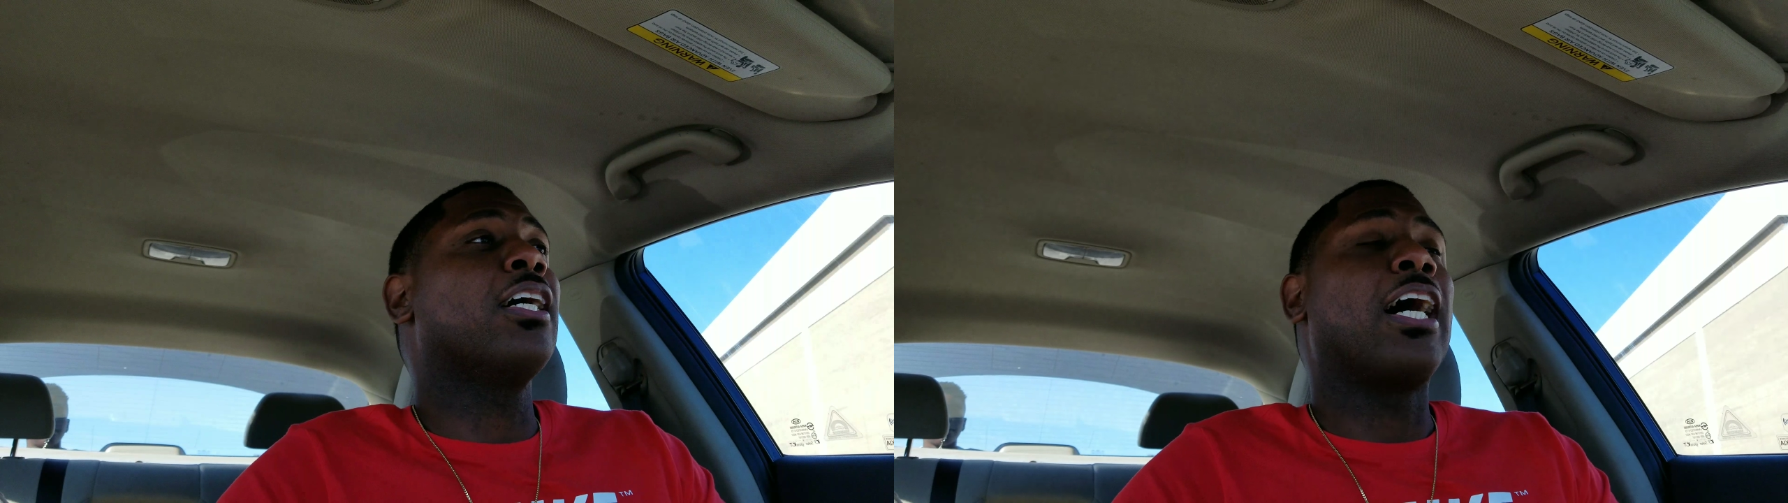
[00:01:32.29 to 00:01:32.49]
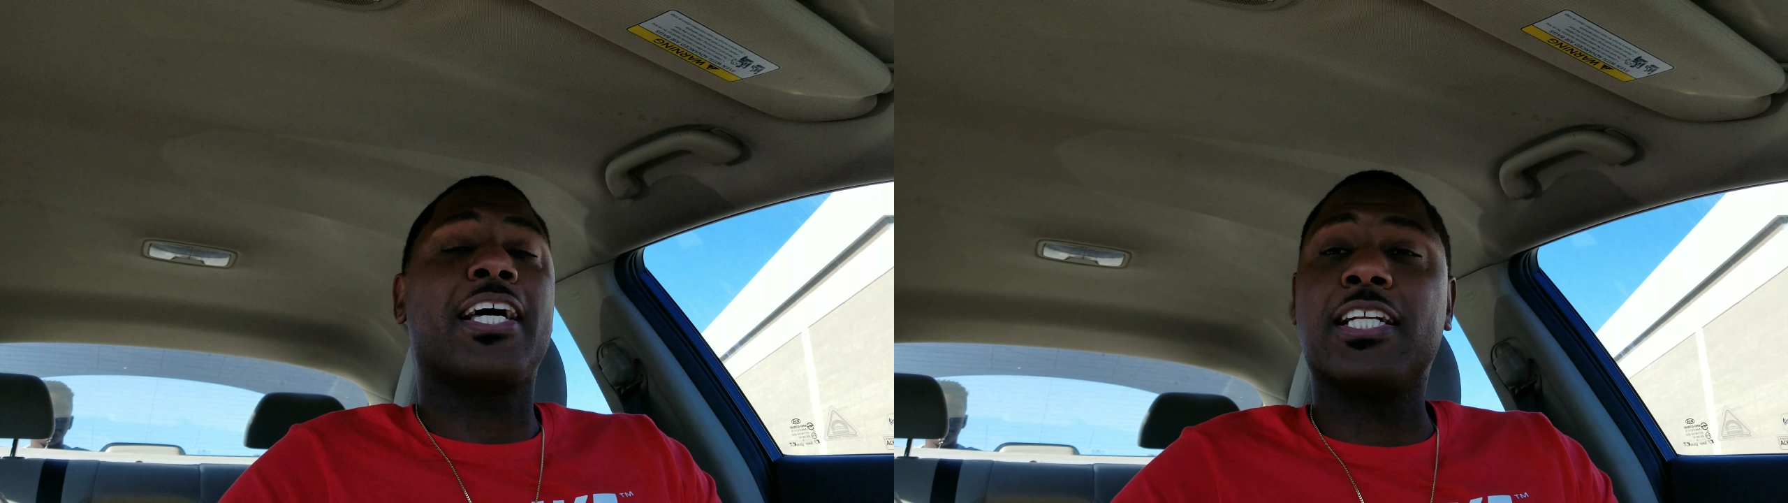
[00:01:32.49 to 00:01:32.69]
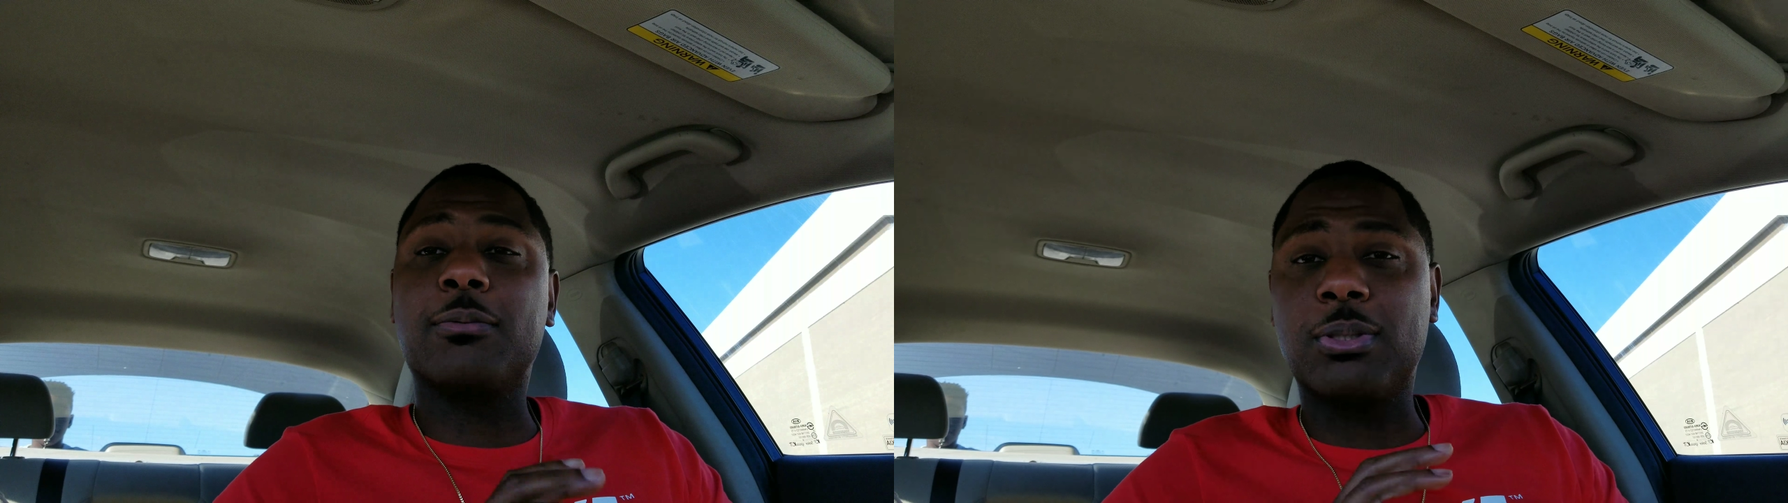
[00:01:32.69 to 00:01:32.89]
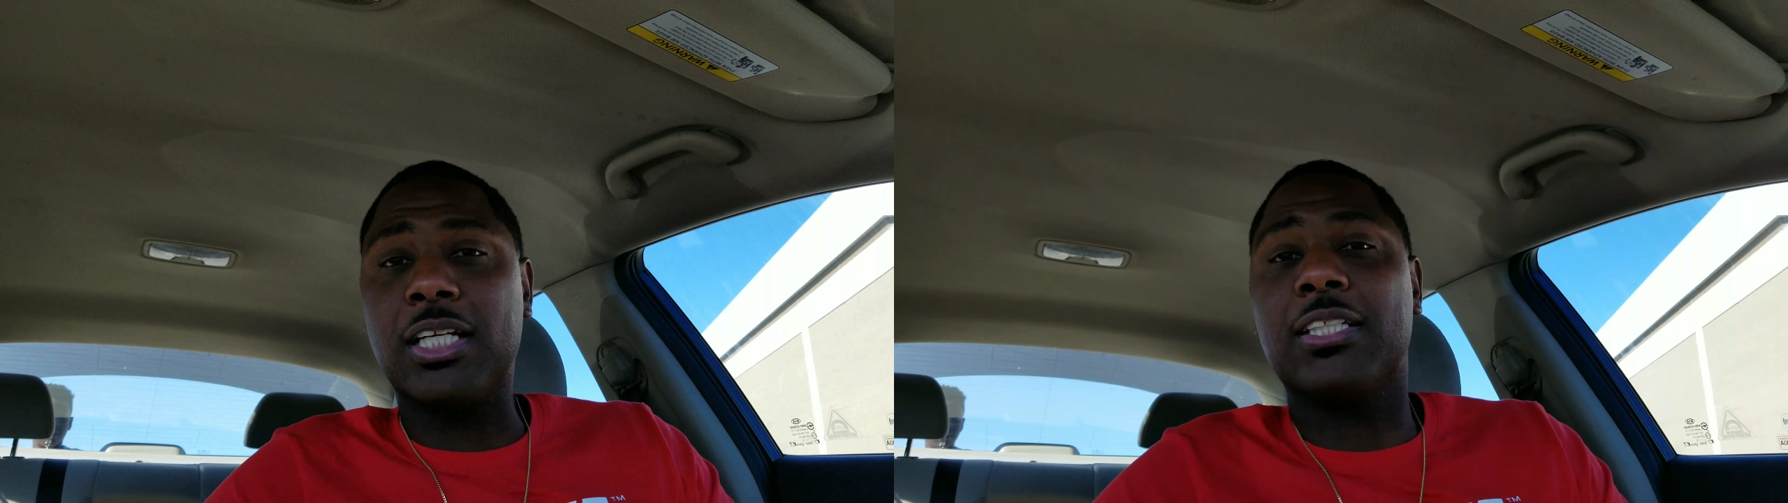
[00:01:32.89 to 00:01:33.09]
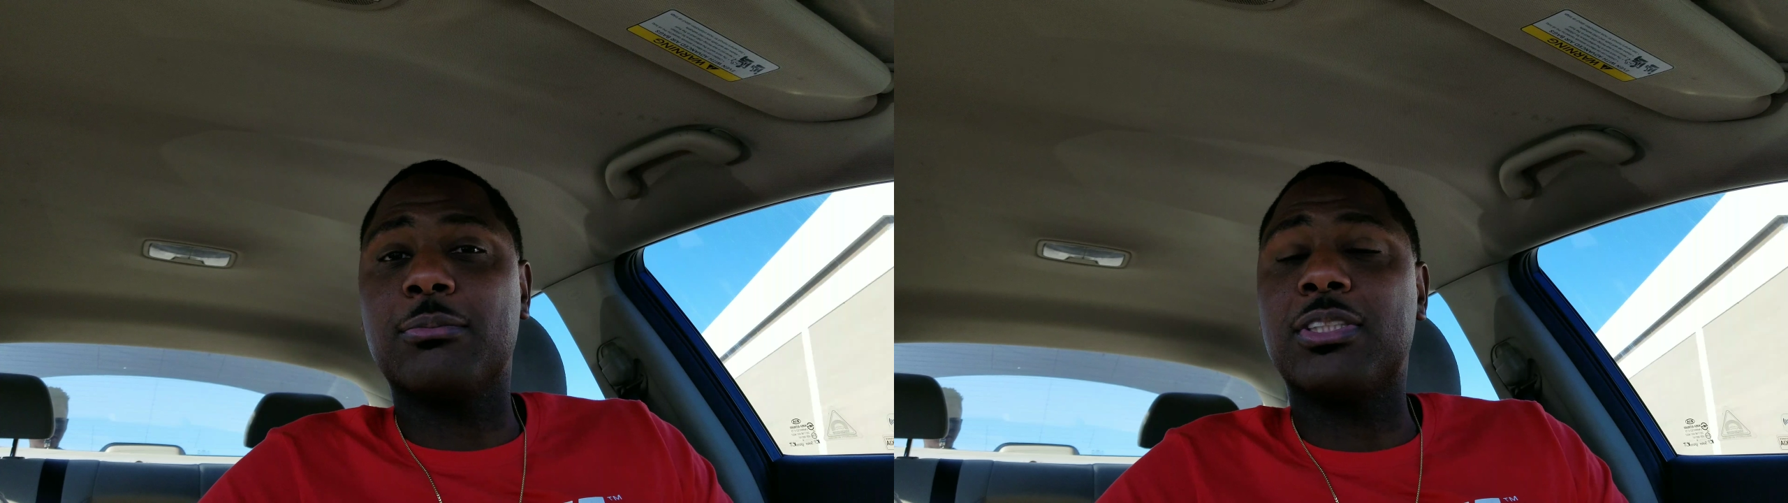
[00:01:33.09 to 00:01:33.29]
I ended up
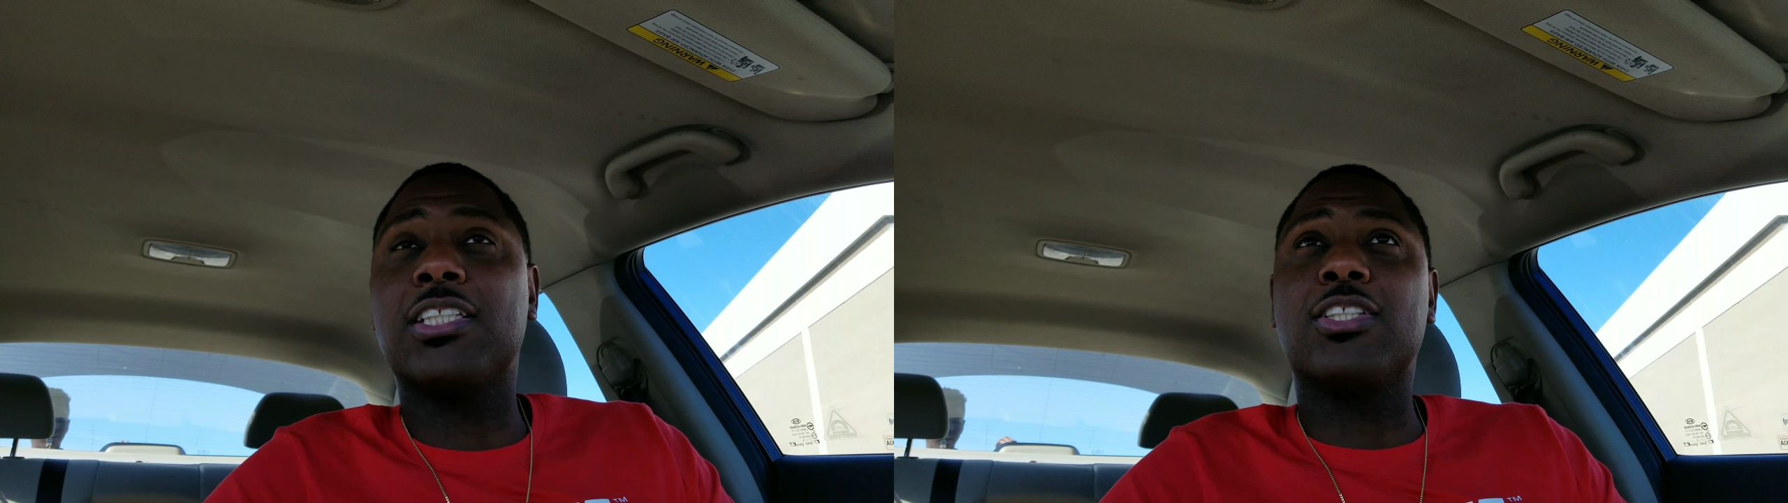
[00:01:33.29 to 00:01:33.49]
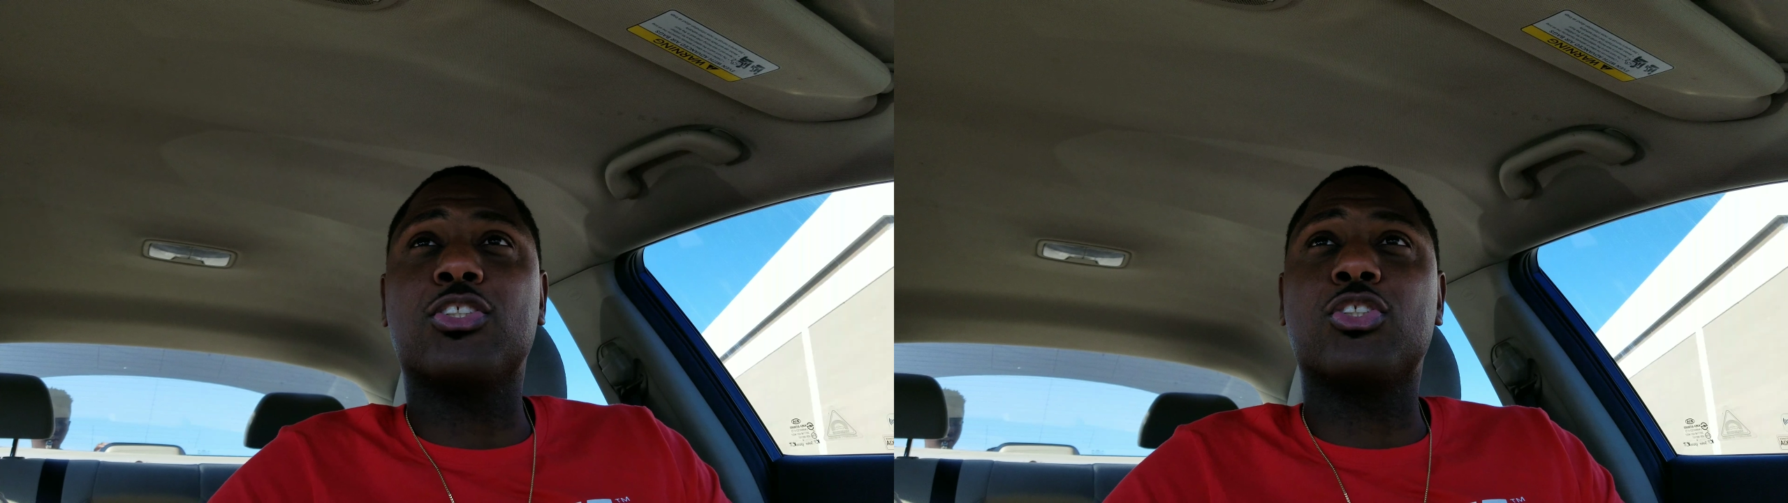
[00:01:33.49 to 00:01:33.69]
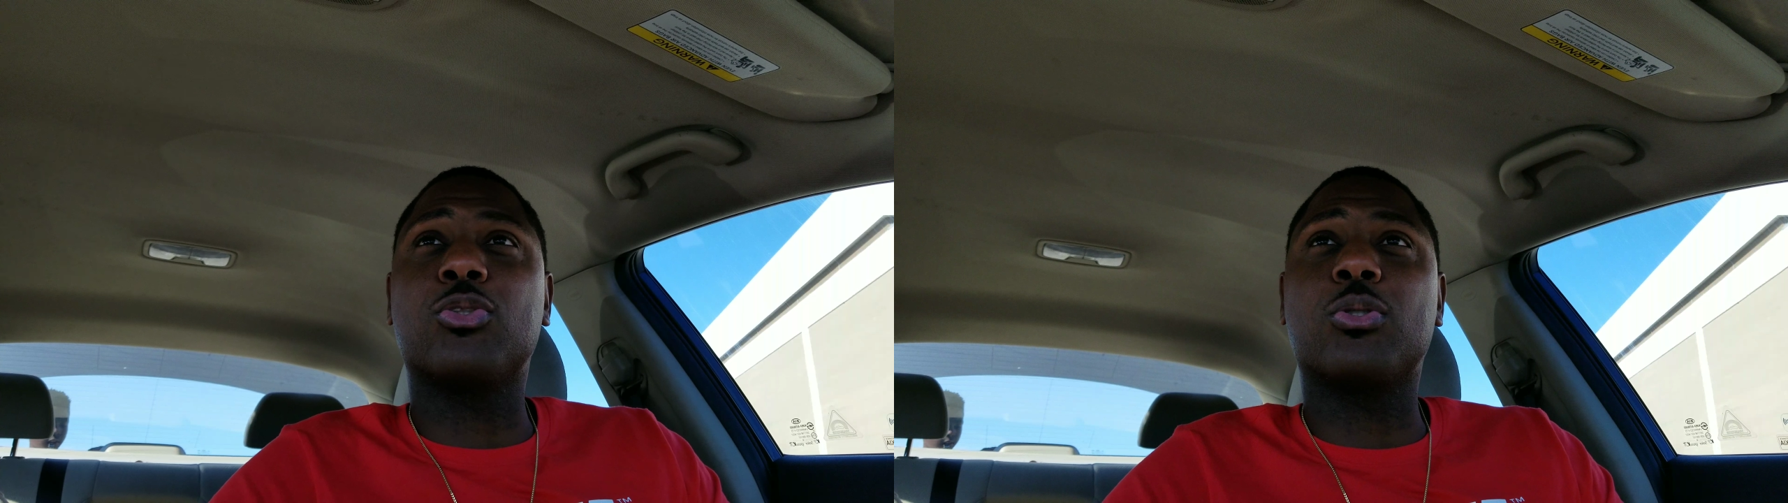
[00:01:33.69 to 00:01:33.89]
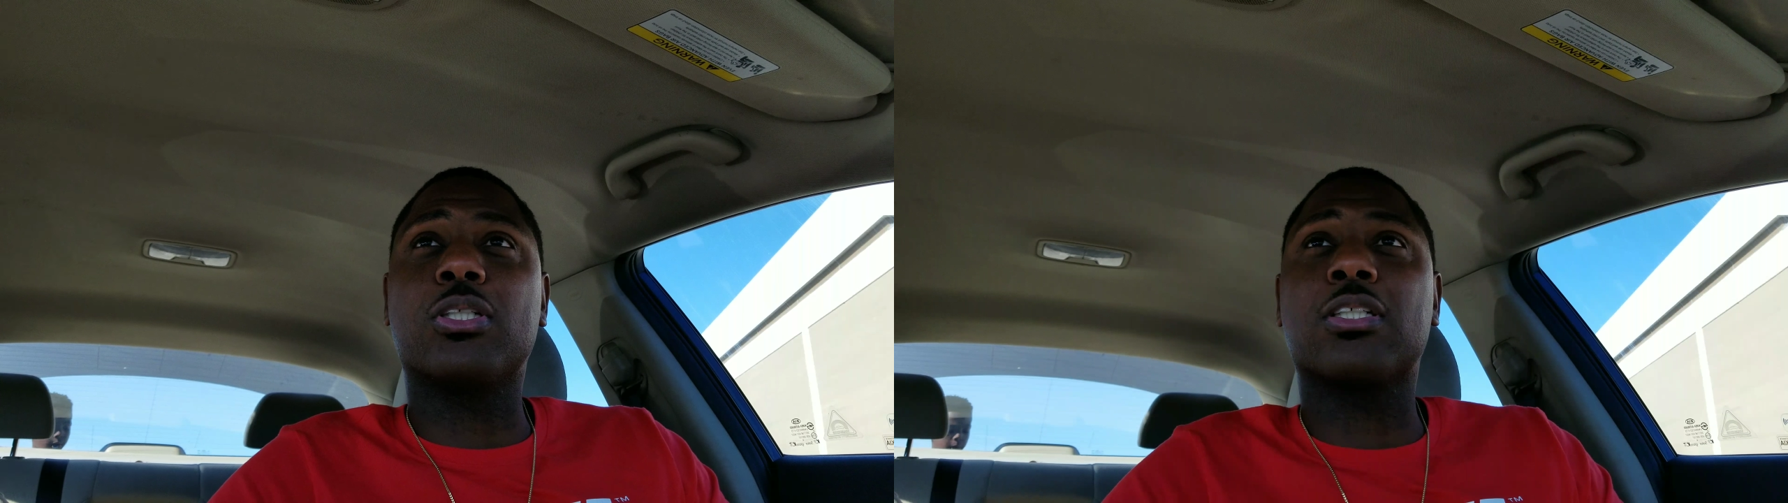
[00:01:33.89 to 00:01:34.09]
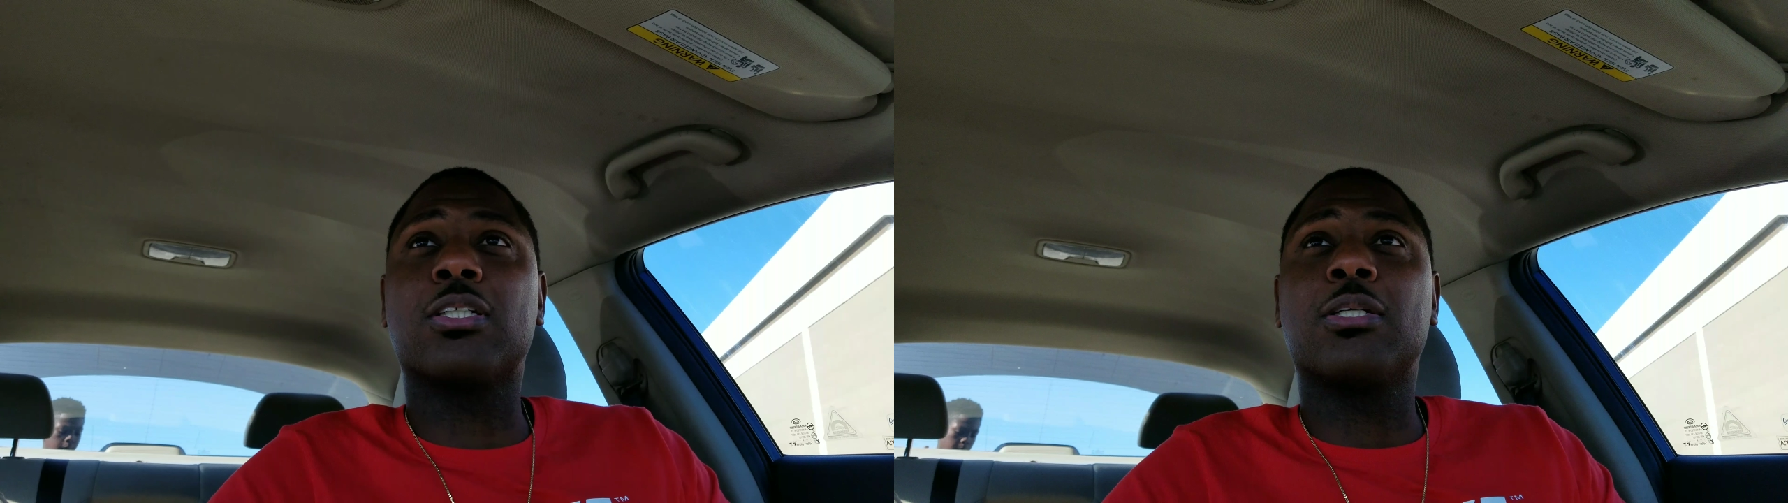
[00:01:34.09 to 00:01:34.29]
letting them sit in the store,